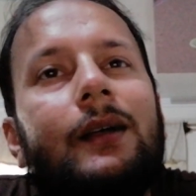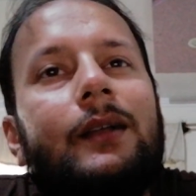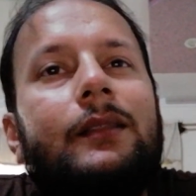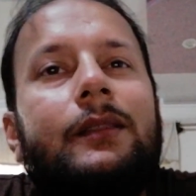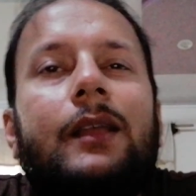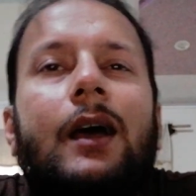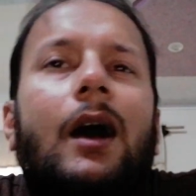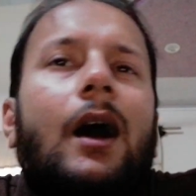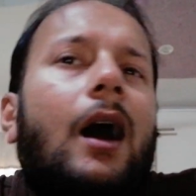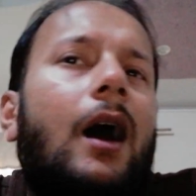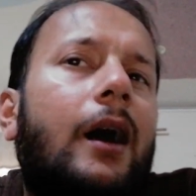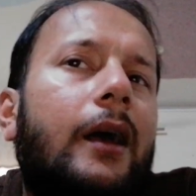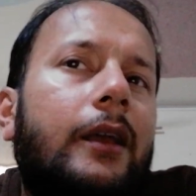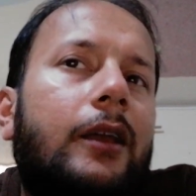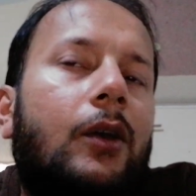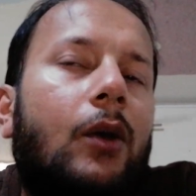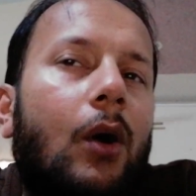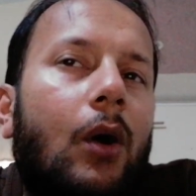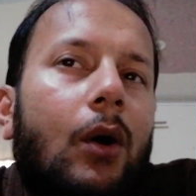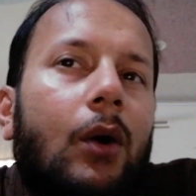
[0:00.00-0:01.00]
The High
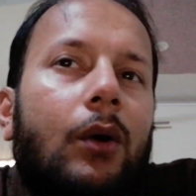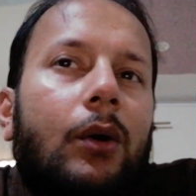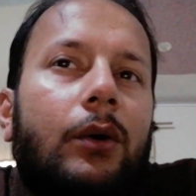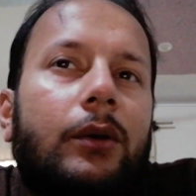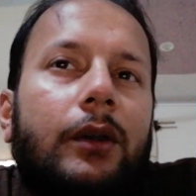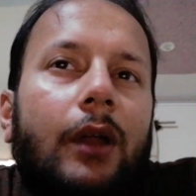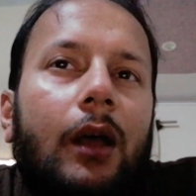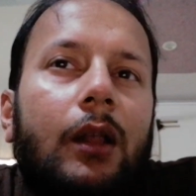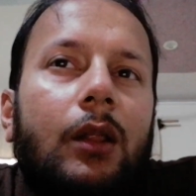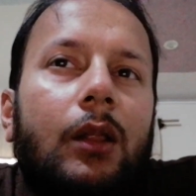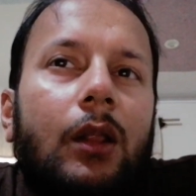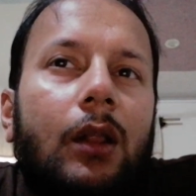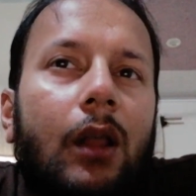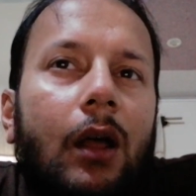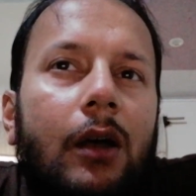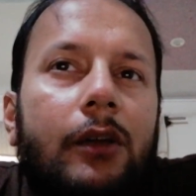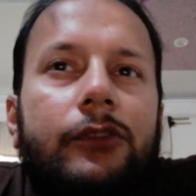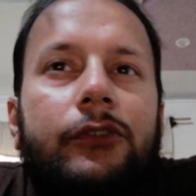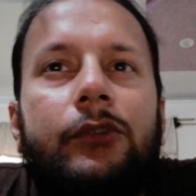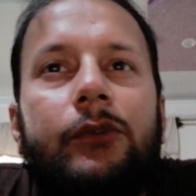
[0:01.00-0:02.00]
Court
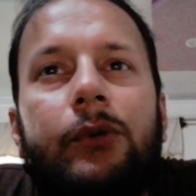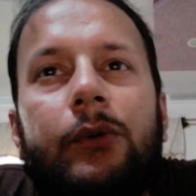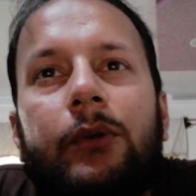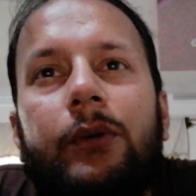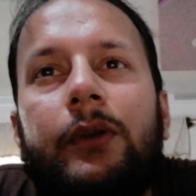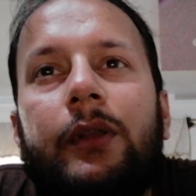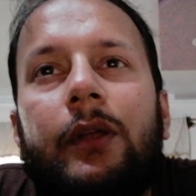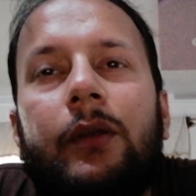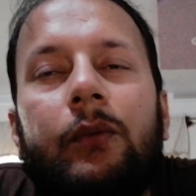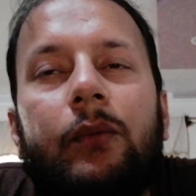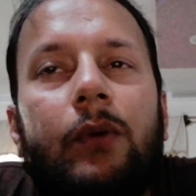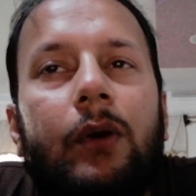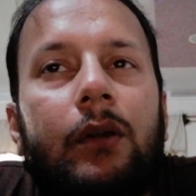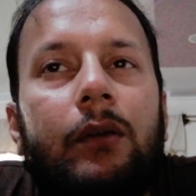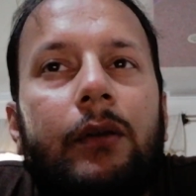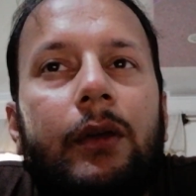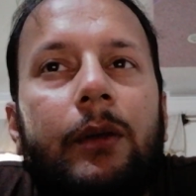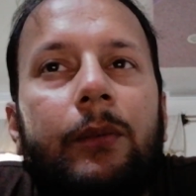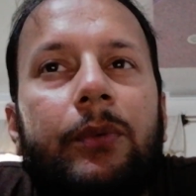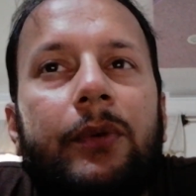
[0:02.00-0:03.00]
lawsuit
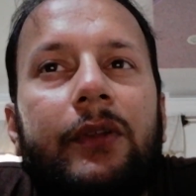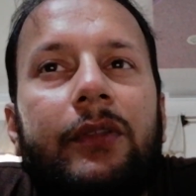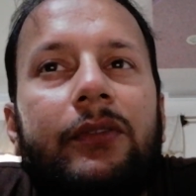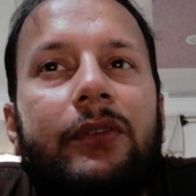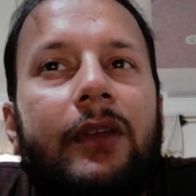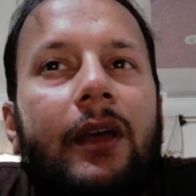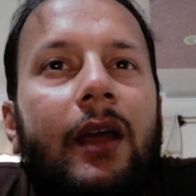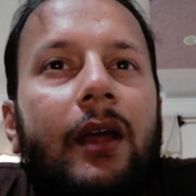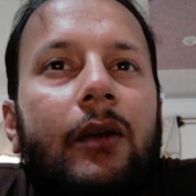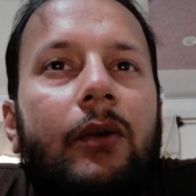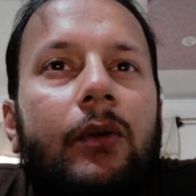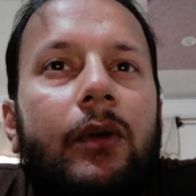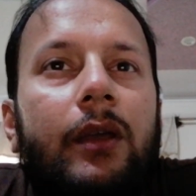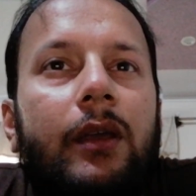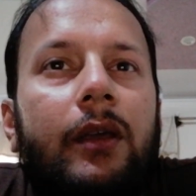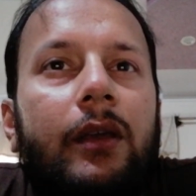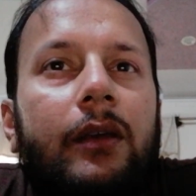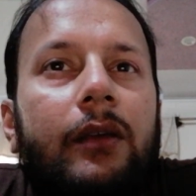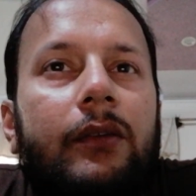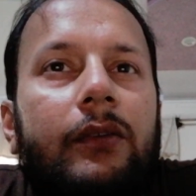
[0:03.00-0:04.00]
involving Prince
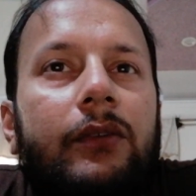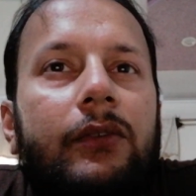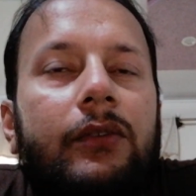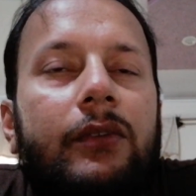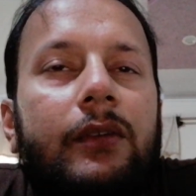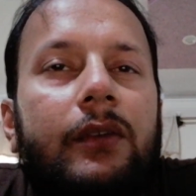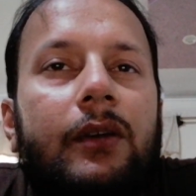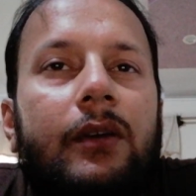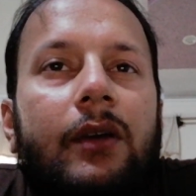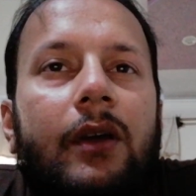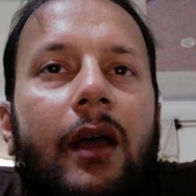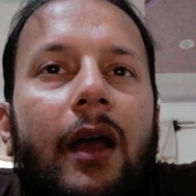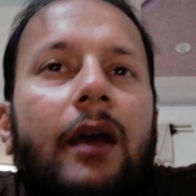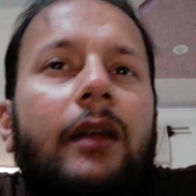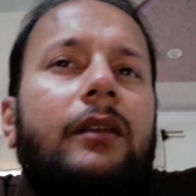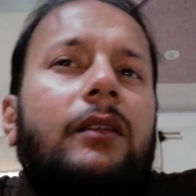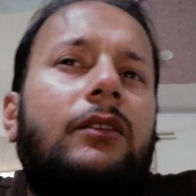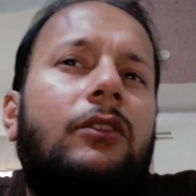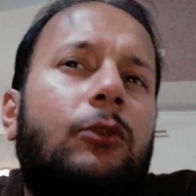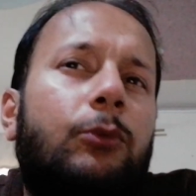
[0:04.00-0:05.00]
Harry is
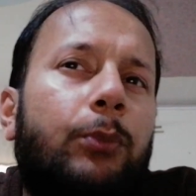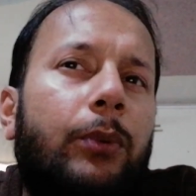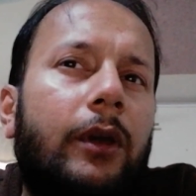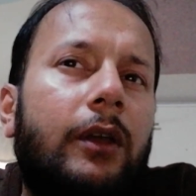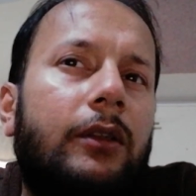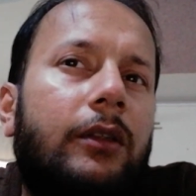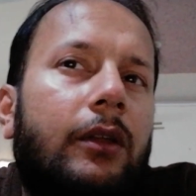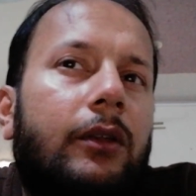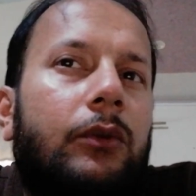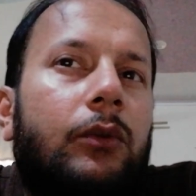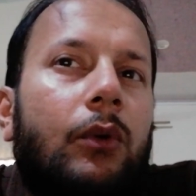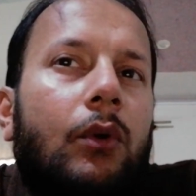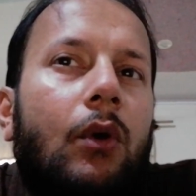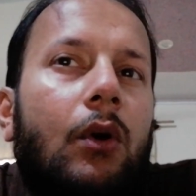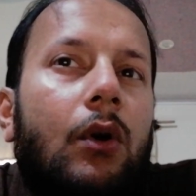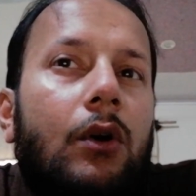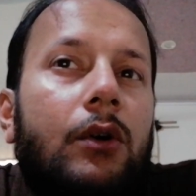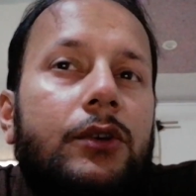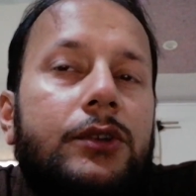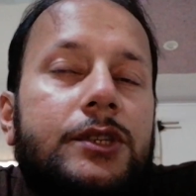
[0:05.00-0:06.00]
anticipated to
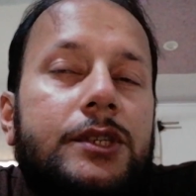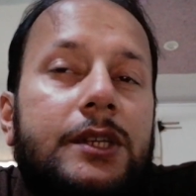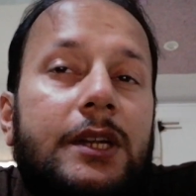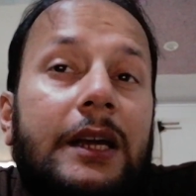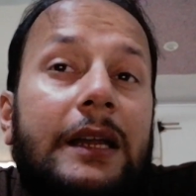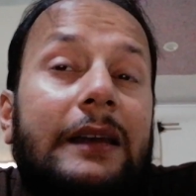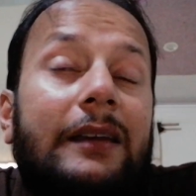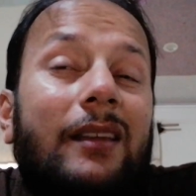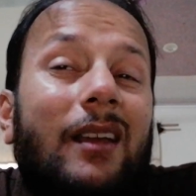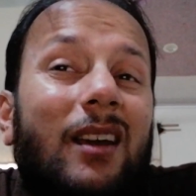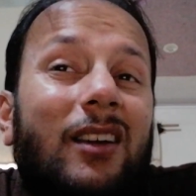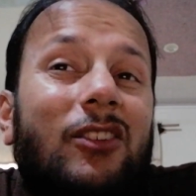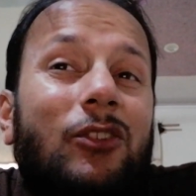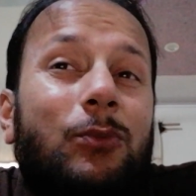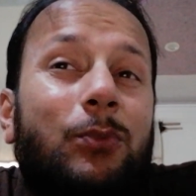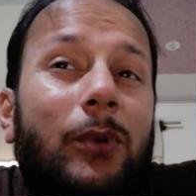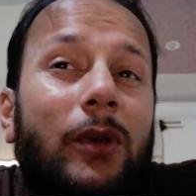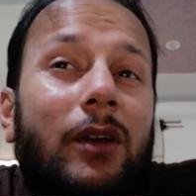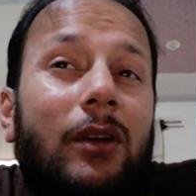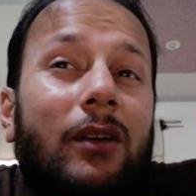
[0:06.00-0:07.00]
cost
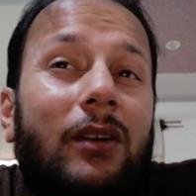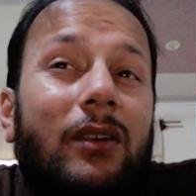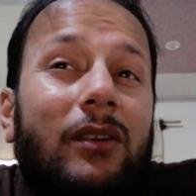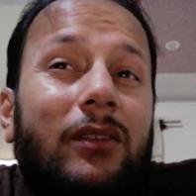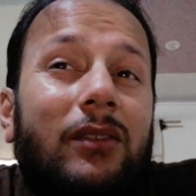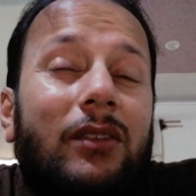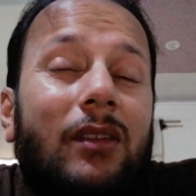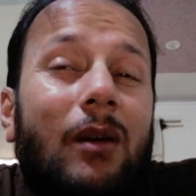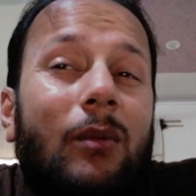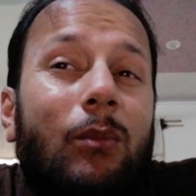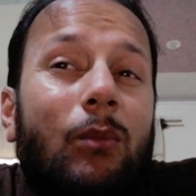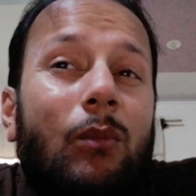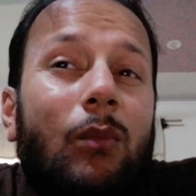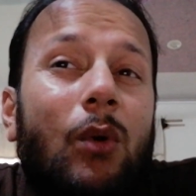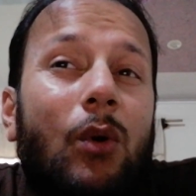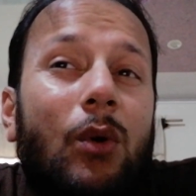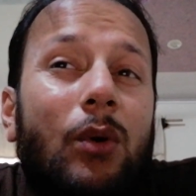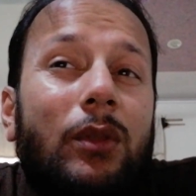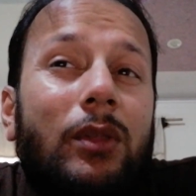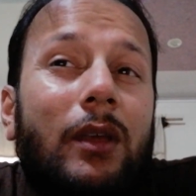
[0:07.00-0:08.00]
taxpayers
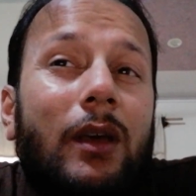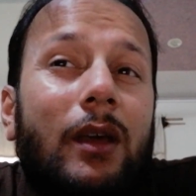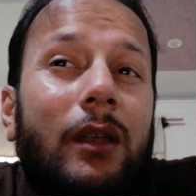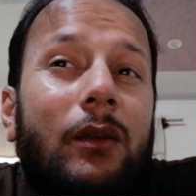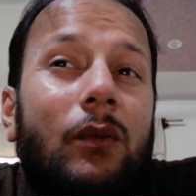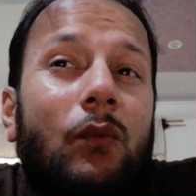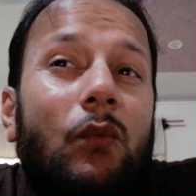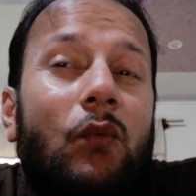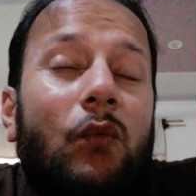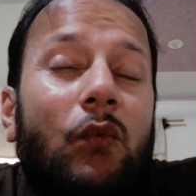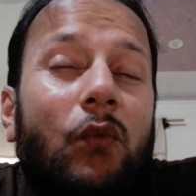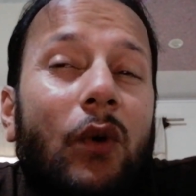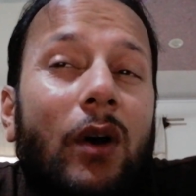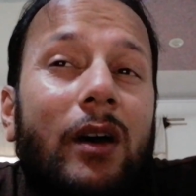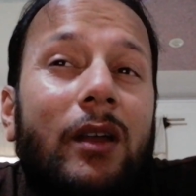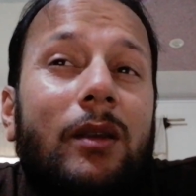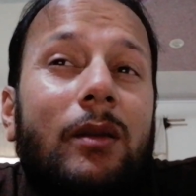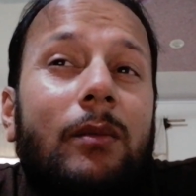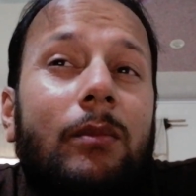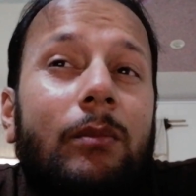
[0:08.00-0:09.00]
more than
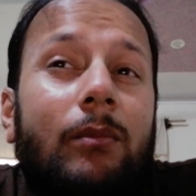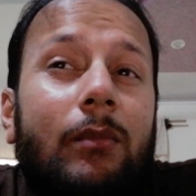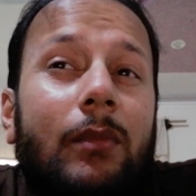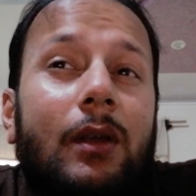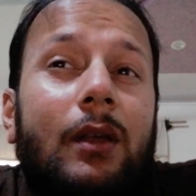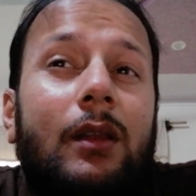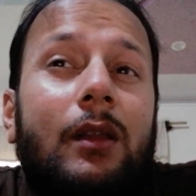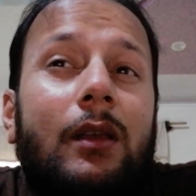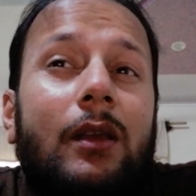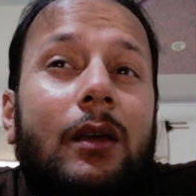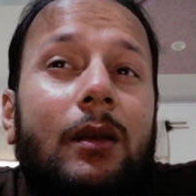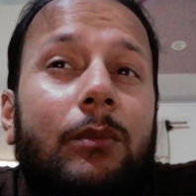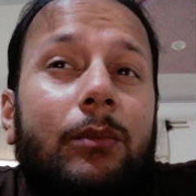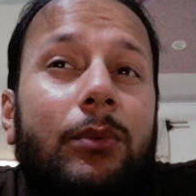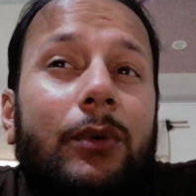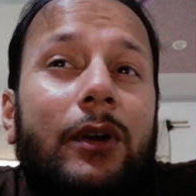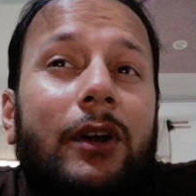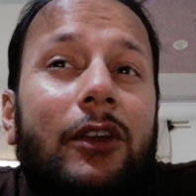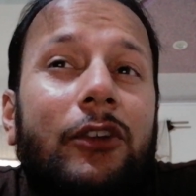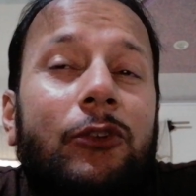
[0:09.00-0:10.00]
1 million
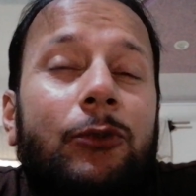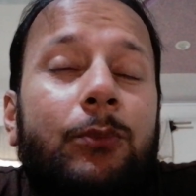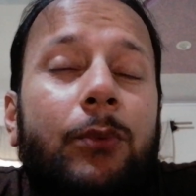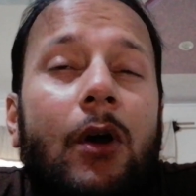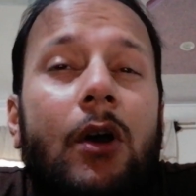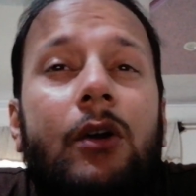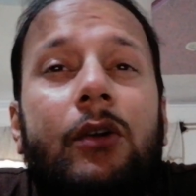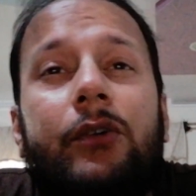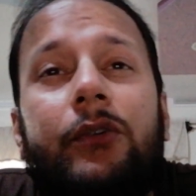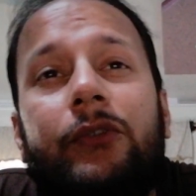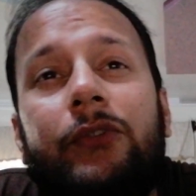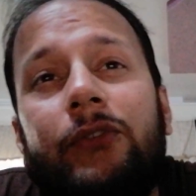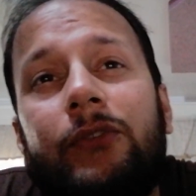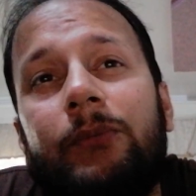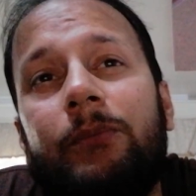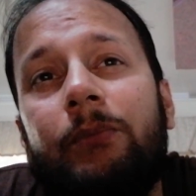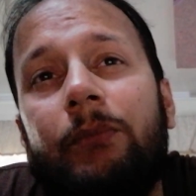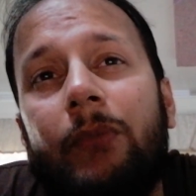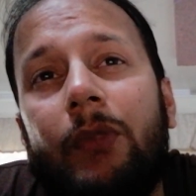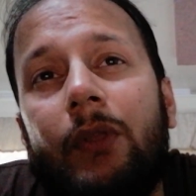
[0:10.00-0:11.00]
British pounds.